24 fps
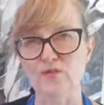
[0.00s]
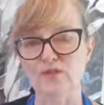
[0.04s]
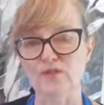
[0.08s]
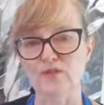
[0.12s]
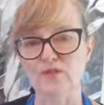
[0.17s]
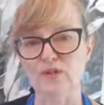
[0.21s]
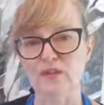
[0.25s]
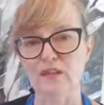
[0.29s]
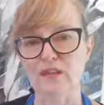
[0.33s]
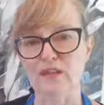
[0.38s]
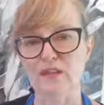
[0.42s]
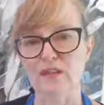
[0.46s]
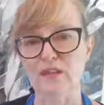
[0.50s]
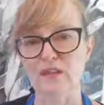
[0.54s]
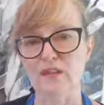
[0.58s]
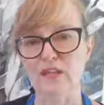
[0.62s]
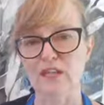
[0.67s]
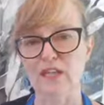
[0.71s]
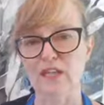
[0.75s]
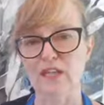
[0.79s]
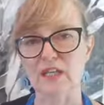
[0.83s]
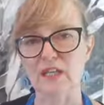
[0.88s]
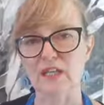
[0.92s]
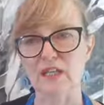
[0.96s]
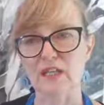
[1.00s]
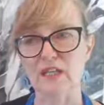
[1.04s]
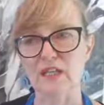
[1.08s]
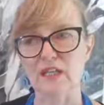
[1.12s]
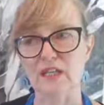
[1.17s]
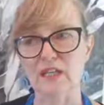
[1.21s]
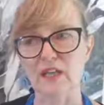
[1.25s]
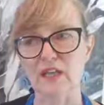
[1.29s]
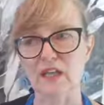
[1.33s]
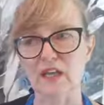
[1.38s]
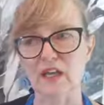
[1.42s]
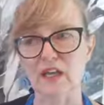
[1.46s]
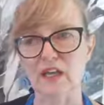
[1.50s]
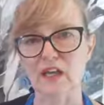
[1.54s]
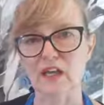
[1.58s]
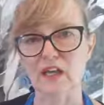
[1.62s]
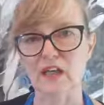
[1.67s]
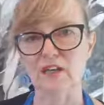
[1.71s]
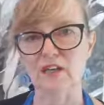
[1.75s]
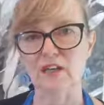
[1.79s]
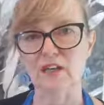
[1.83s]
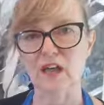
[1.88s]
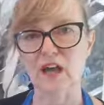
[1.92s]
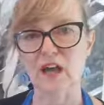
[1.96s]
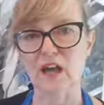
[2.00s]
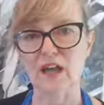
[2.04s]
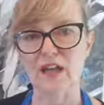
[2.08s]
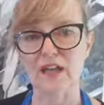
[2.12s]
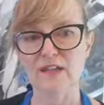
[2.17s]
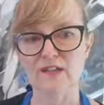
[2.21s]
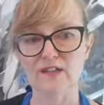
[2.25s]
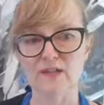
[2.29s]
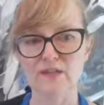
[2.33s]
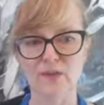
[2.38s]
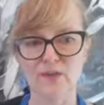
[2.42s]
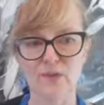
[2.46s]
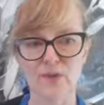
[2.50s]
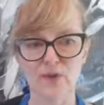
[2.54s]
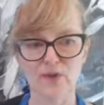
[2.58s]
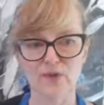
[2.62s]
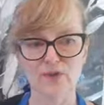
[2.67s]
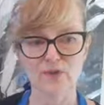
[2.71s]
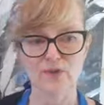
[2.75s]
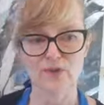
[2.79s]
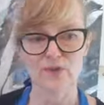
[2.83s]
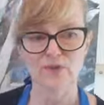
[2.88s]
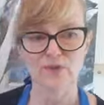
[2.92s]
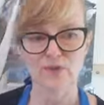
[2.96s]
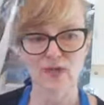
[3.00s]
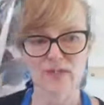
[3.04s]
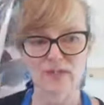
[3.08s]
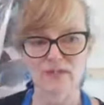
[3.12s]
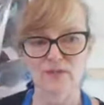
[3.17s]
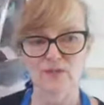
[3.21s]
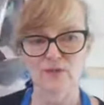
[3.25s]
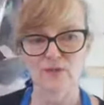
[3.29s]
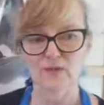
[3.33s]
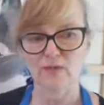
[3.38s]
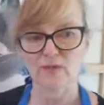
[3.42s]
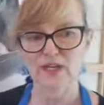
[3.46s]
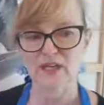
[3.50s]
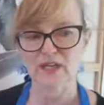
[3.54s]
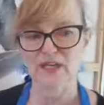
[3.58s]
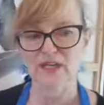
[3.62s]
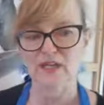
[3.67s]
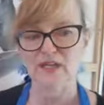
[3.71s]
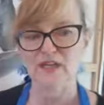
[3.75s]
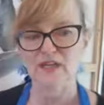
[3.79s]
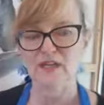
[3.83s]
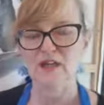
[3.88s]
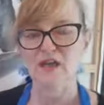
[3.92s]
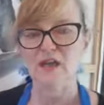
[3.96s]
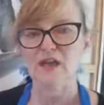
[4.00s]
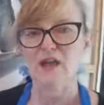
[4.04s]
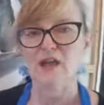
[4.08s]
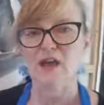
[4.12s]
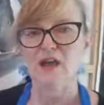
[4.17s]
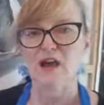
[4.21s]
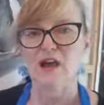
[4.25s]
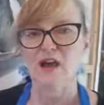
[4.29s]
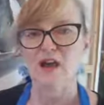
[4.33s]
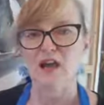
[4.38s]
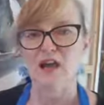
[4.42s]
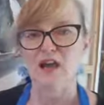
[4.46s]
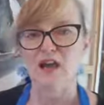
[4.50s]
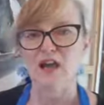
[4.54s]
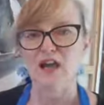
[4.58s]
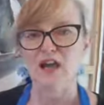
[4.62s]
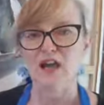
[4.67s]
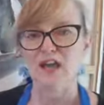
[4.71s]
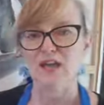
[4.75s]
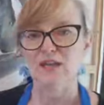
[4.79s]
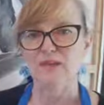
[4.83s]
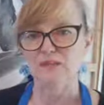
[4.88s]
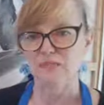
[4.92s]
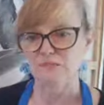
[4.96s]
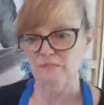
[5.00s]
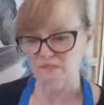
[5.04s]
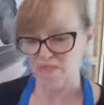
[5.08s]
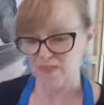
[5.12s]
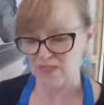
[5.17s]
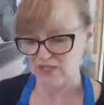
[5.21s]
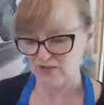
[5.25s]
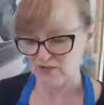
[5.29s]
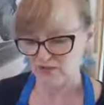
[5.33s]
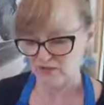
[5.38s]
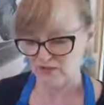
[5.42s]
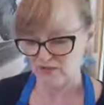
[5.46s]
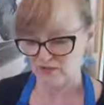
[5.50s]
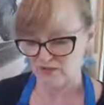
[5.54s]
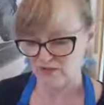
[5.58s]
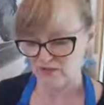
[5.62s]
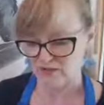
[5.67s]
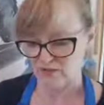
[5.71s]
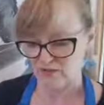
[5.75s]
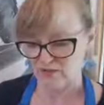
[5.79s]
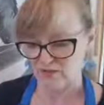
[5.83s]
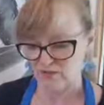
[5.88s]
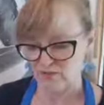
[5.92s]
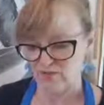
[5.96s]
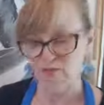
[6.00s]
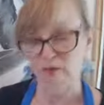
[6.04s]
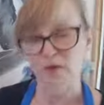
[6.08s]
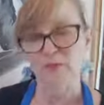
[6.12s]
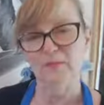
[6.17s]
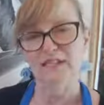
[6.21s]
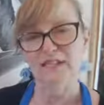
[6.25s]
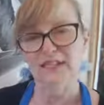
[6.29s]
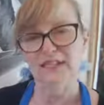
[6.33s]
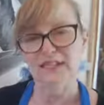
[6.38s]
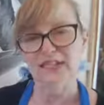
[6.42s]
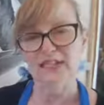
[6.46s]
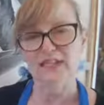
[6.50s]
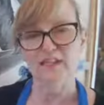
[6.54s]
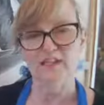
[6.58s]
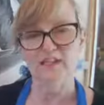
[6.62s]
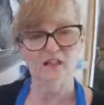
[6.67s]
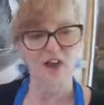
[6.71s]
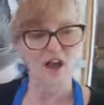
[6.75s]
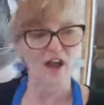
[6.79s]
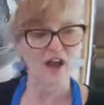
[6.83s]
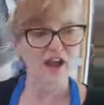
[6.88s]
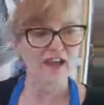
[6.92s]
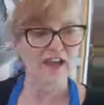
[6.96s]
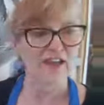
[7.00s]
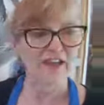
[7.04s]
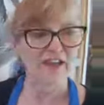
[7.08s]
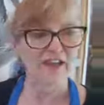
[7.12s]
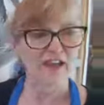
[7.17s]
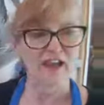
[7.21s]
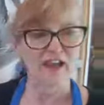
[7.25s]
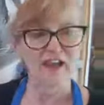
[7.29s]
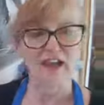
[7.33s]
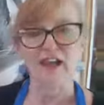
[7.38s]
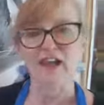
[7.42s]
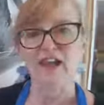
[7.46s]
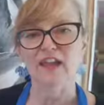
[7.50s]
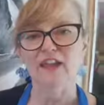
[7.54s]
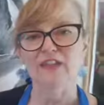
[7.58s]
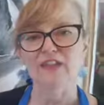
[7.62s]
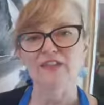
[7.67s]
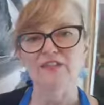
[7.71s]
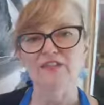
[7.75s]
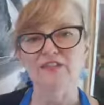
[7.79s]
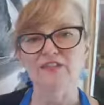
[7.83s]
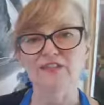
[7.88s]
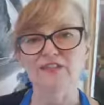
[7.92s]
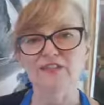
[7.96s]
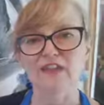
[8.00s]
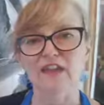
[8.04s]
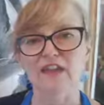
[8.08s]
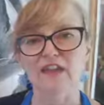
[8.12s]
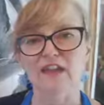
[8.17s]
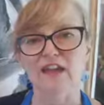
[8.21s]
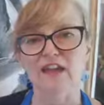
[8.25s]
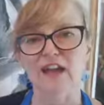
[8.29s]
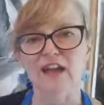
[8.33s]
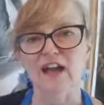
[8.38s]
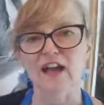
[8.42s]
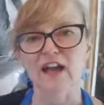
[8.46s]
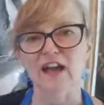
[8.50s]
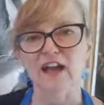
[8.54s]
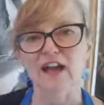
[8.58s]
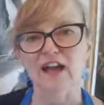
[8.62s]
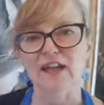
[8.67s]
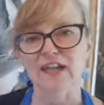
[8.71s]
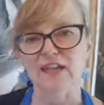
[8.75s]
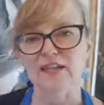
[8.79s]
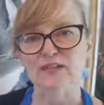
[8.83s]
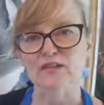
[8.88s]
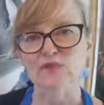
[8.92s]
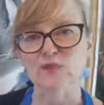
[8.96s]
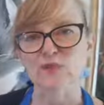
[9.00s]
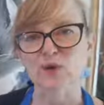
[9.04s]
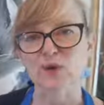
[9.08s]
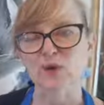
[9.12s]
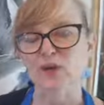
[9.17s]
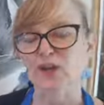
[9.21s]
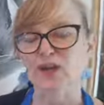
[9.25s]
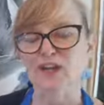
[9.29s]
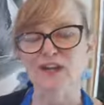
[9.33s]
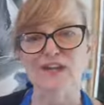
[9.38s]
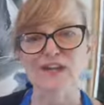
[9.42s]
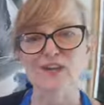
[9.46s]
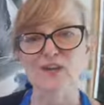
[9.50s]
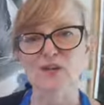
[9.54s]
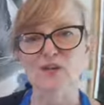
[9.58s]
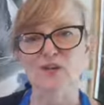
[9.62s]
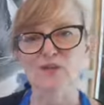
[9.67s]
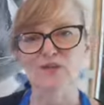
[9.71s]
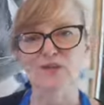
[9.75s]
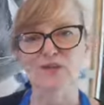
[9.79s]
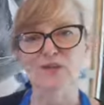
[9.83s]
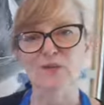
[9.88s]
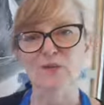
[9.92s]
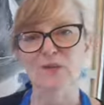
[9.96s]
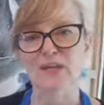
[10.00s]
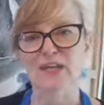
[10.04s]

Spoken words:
doing the light module last week, I mentioned Robin Ely and his work. I don't know if